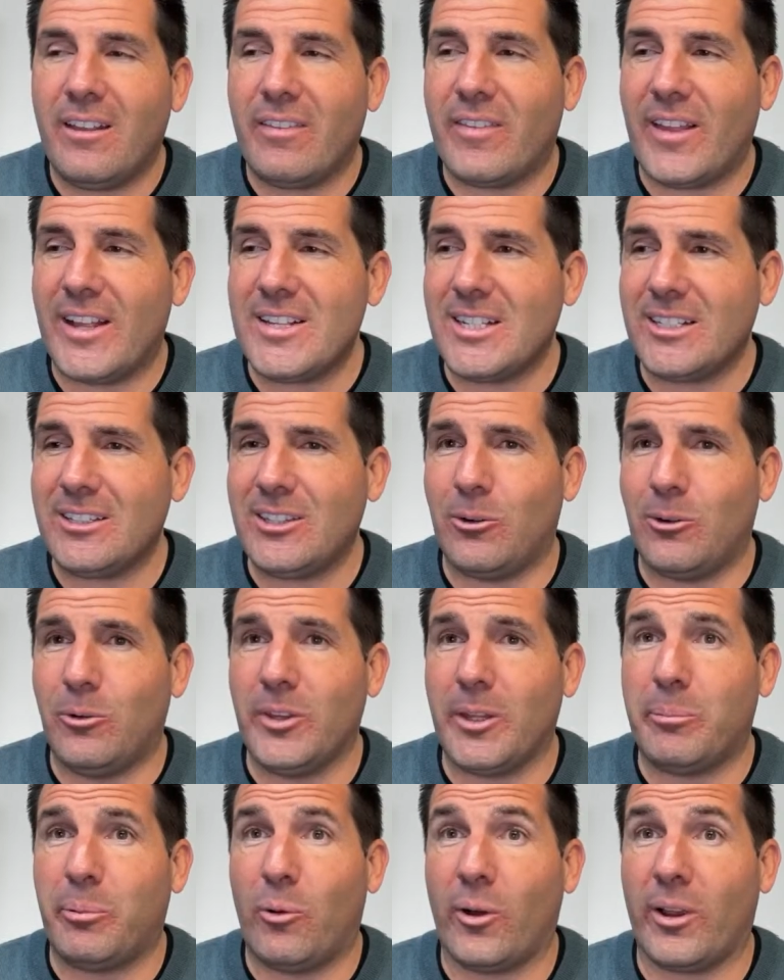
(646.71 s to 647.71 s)
That's like the
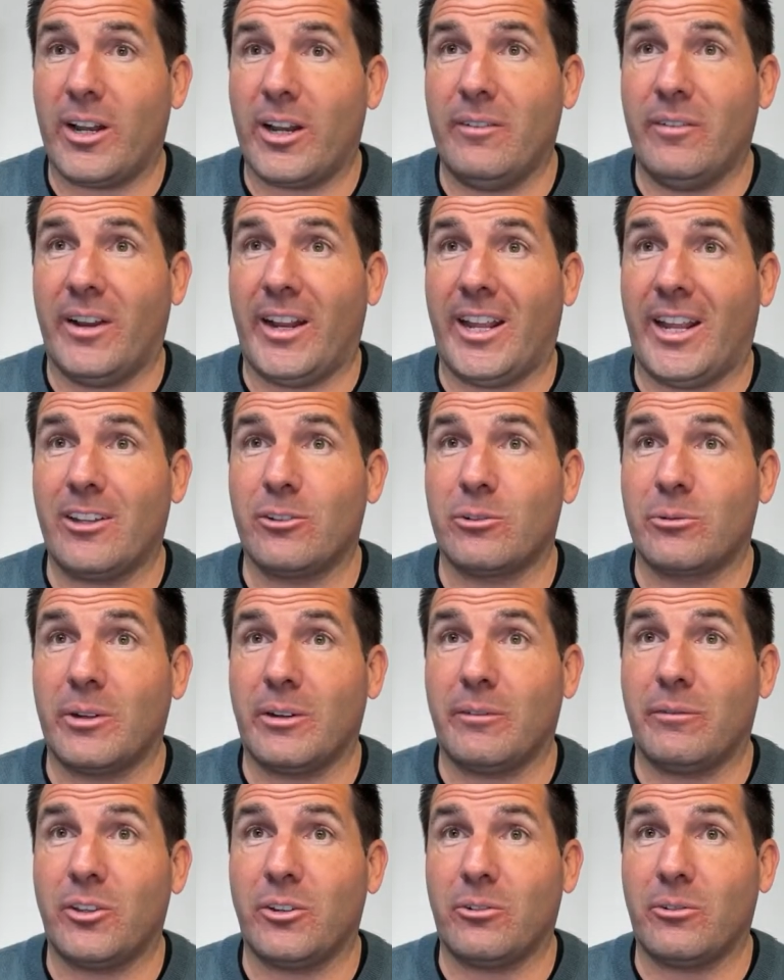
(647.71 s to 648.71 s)
only point of an annual
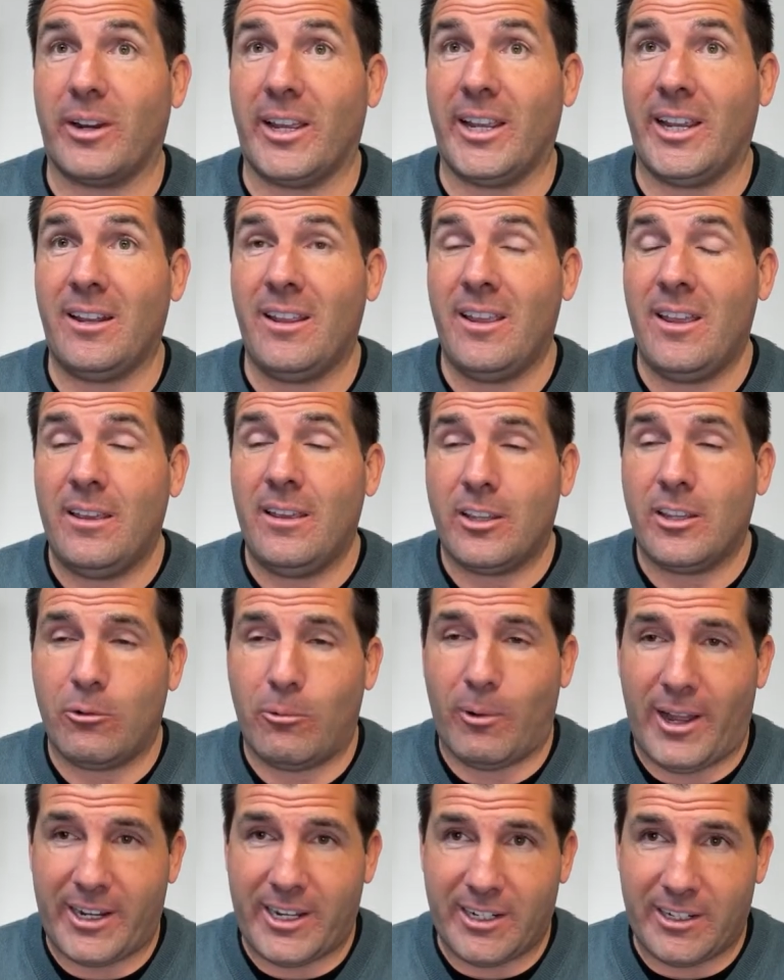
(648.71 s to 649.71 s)
review, right? You
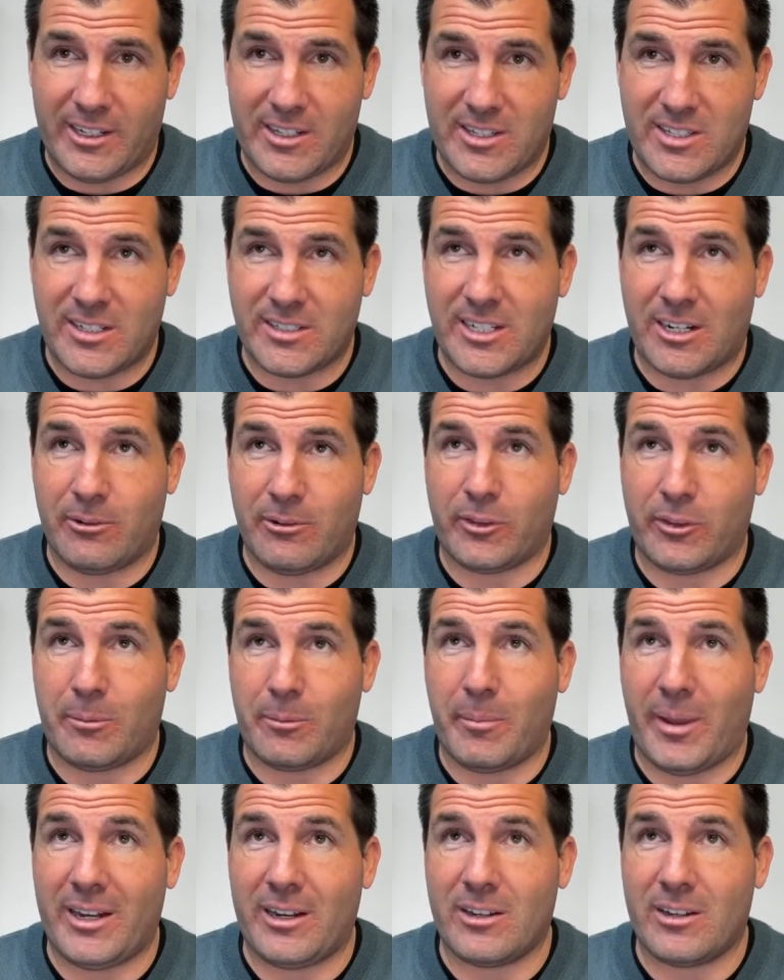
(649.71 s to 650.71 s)
walk in and sit down with your
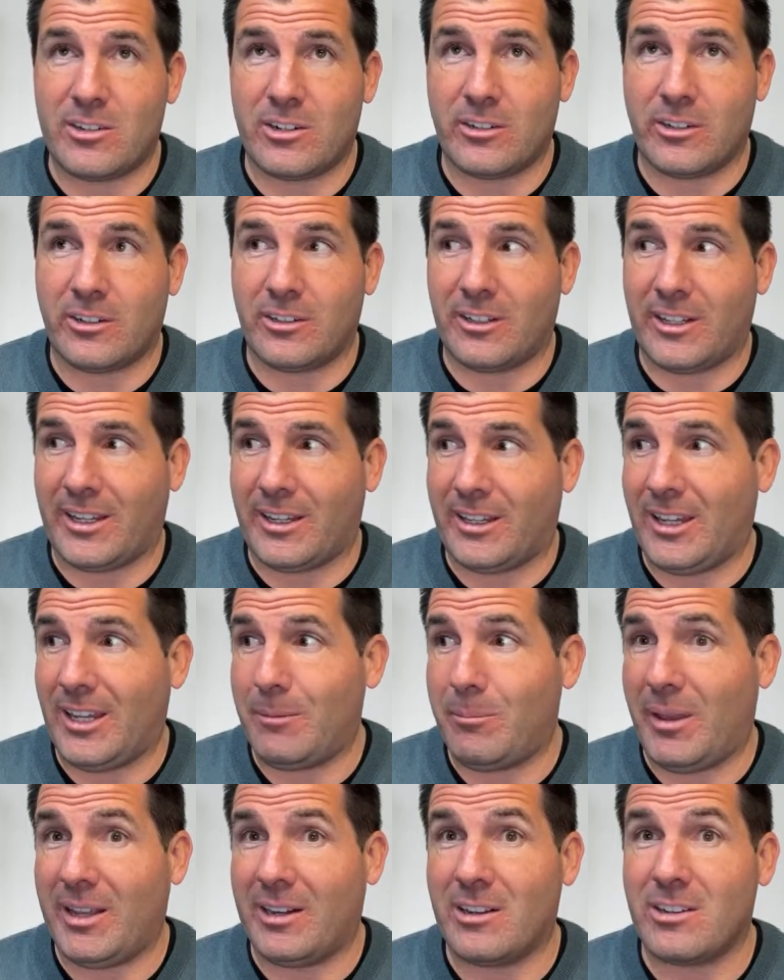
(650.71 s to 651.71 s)
manager and you're like,
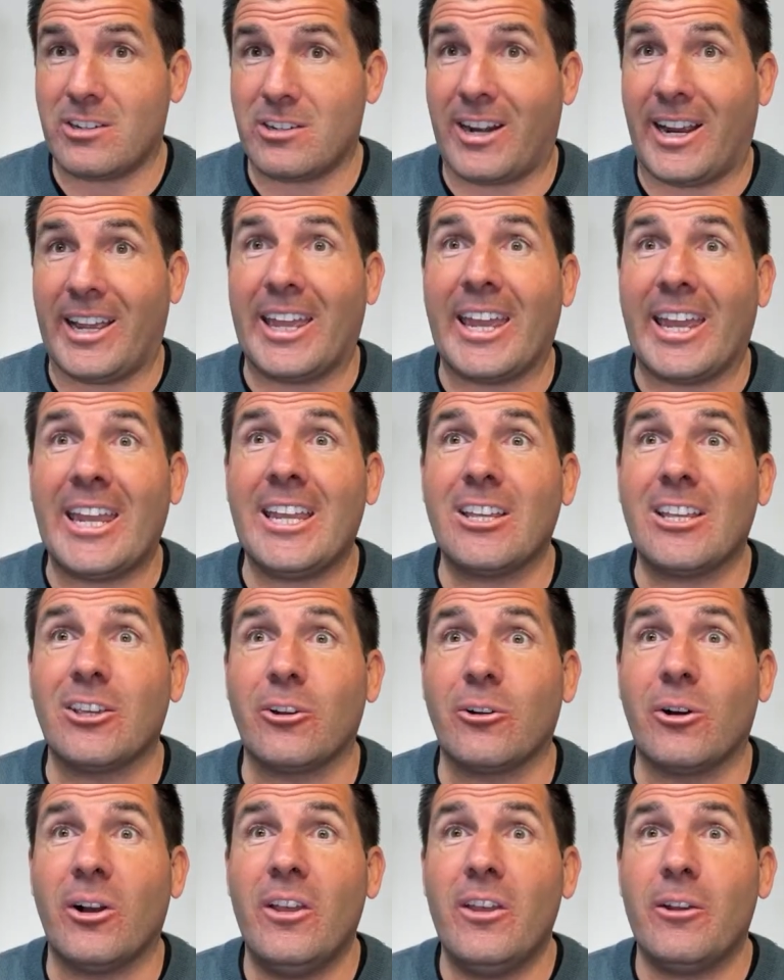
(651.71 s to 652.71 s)
hey, manager, I hate
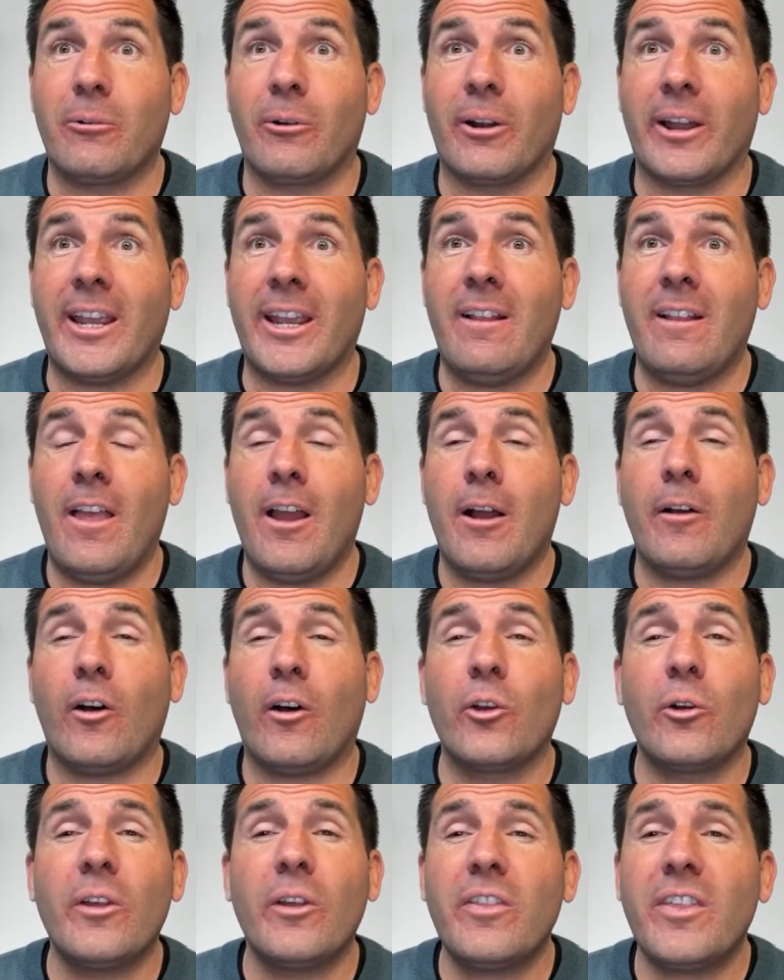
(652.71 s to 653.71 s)
you, right?
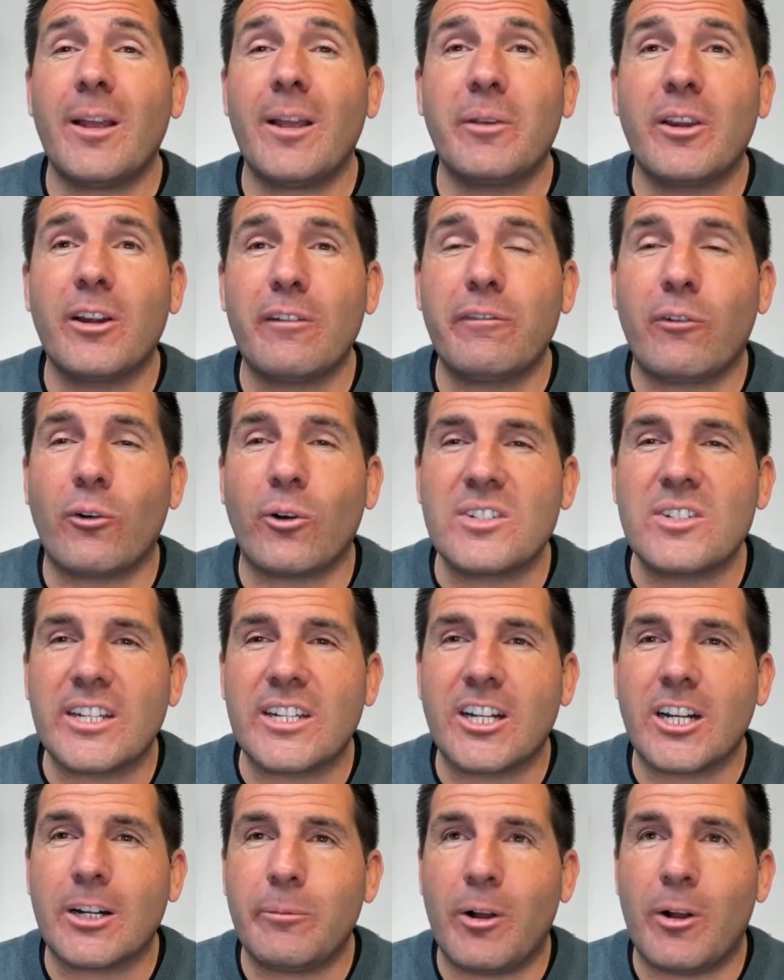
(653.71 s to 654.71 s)
Oh, the only thing I'm here for is to
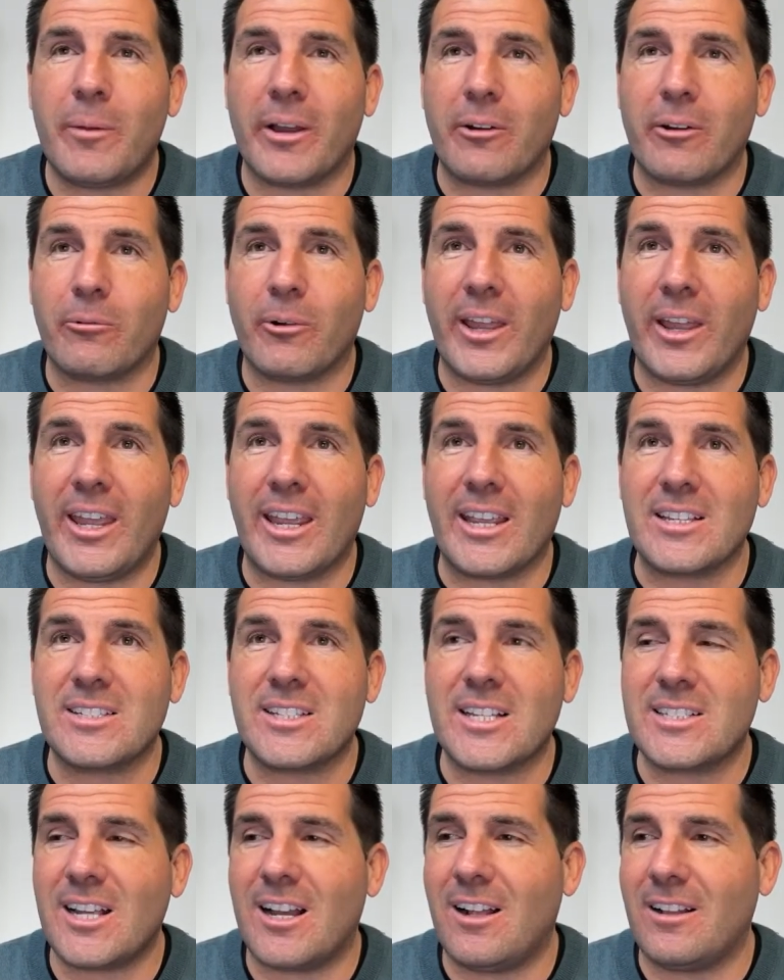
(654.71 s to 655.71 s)
hear about my raise.
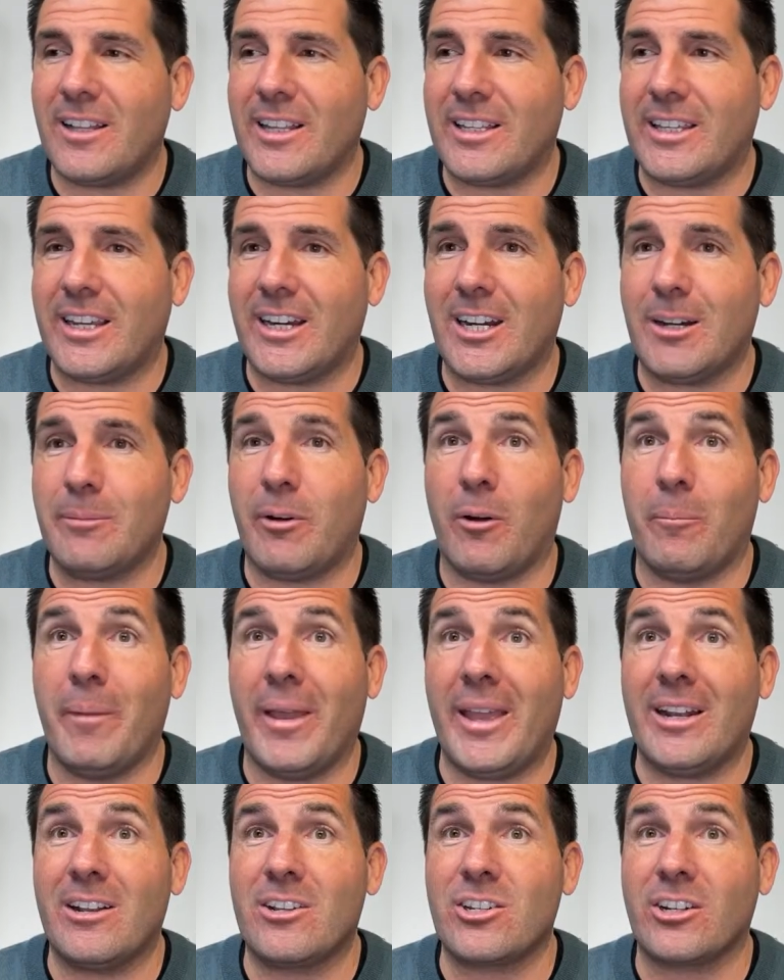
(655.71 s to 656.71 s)
That's all I care about.
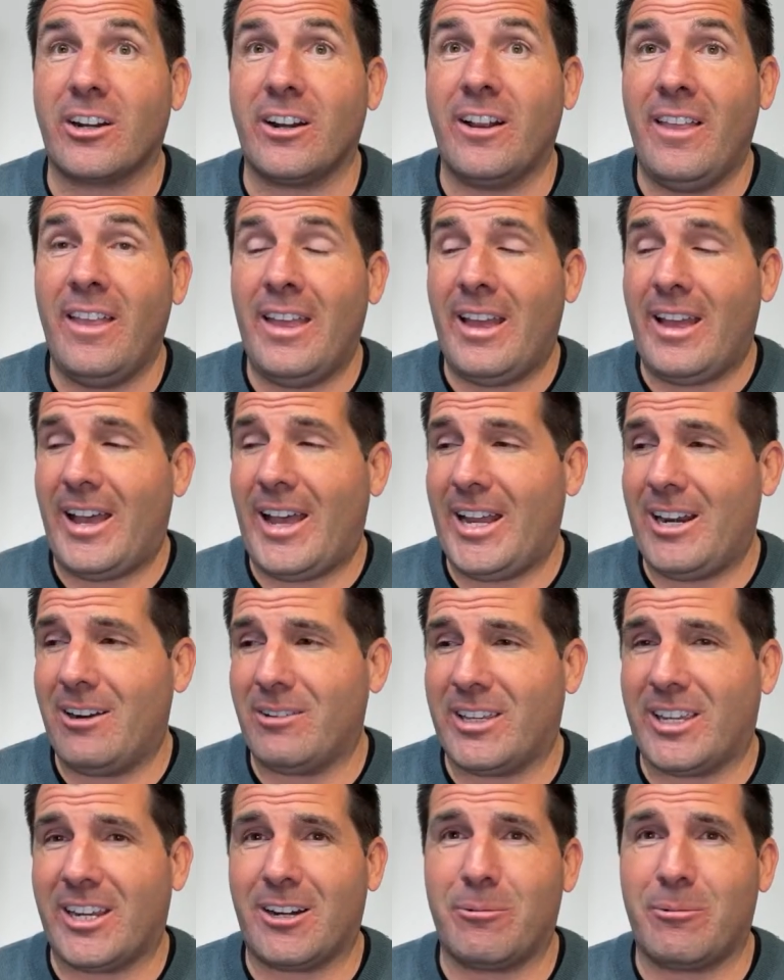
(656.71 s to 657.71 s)
Manager, I
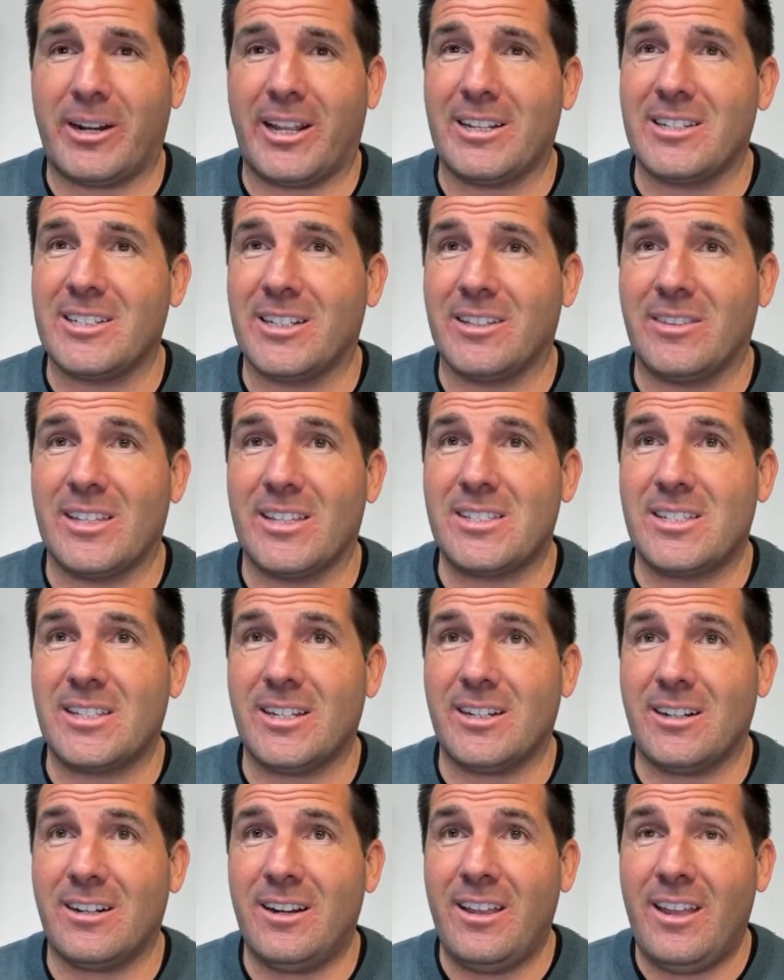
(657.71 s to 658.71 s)
don't care what I did this
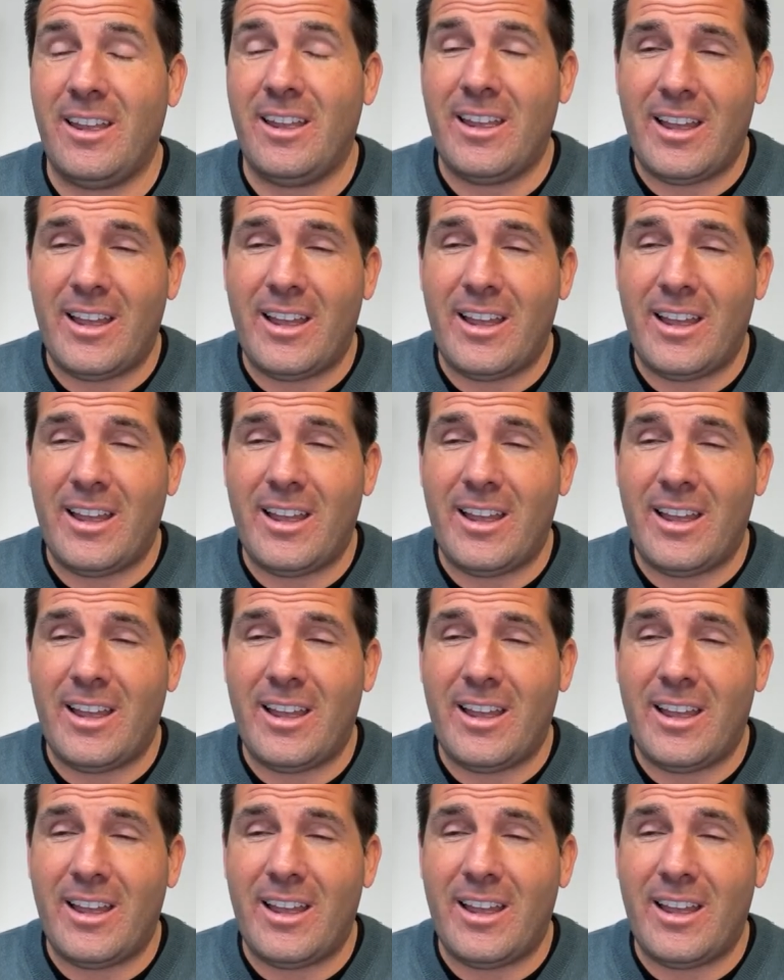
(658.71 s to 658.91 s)
year.